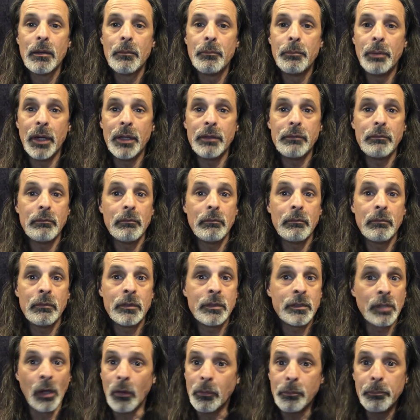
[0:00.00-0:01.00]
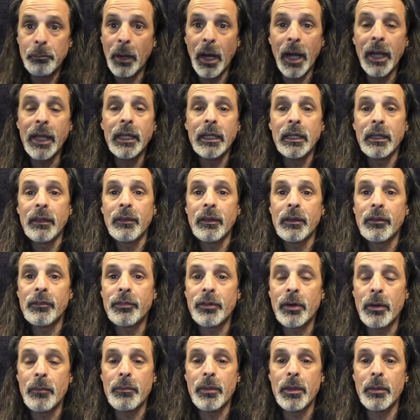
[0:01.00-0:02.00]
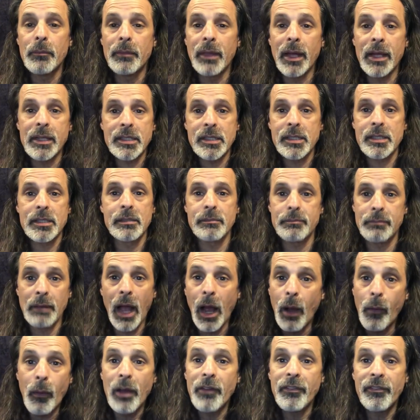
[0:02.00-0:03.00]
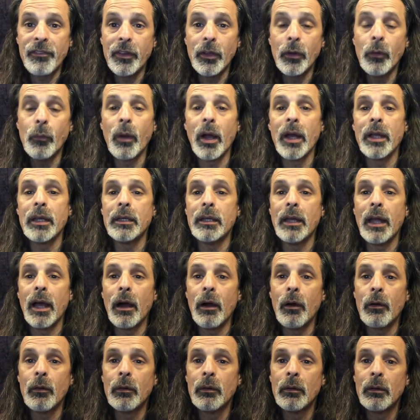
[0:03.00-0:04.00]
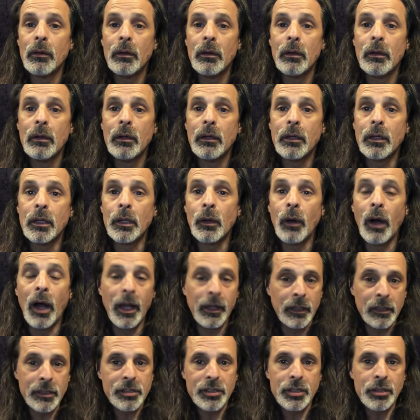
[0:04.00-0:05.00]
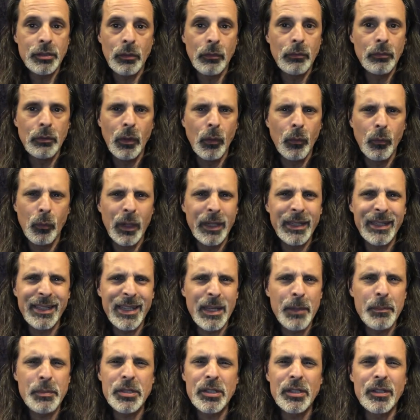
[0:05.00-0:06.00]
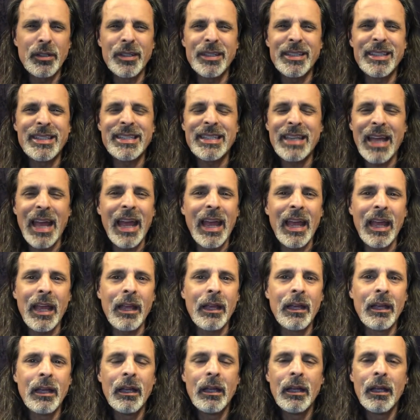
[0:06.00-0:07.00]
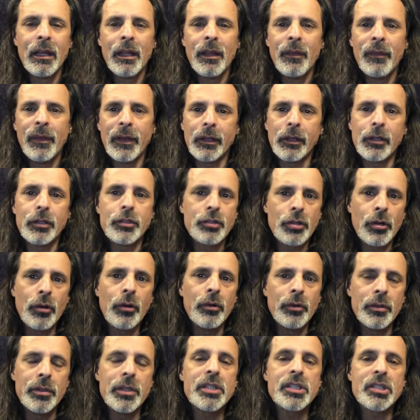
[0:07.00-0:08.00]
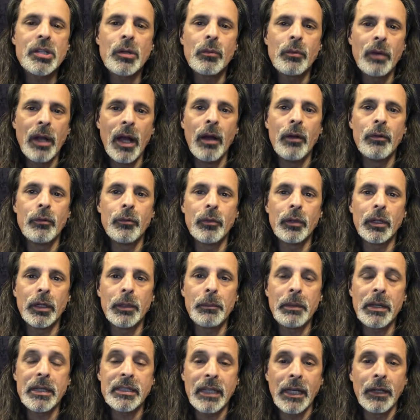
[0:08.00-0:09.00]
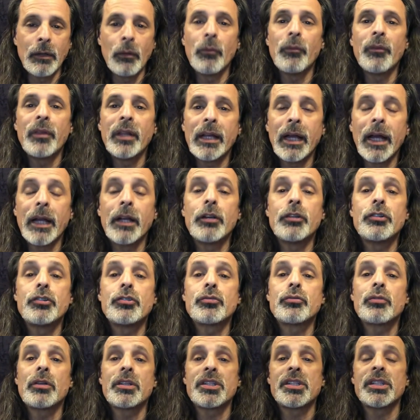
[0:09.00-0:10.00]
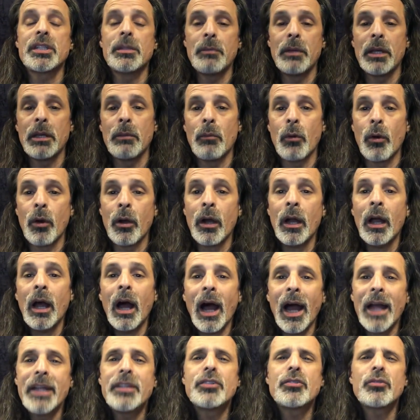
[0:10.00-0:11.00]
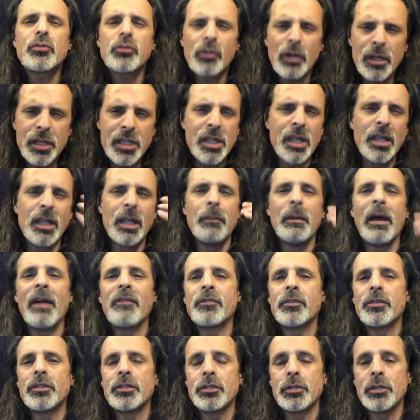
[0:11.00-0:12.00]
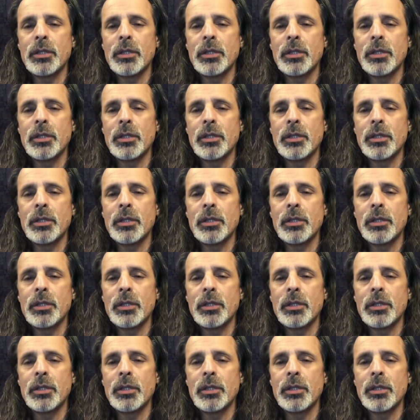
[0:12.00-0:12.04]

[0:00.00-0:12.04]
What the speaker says: But don't buy anything from them. That's how I feel right now. You know, I honestly don't know what Gibson could say that could turn this around, really, because I don't think I could trust them anymore. I trusted them after the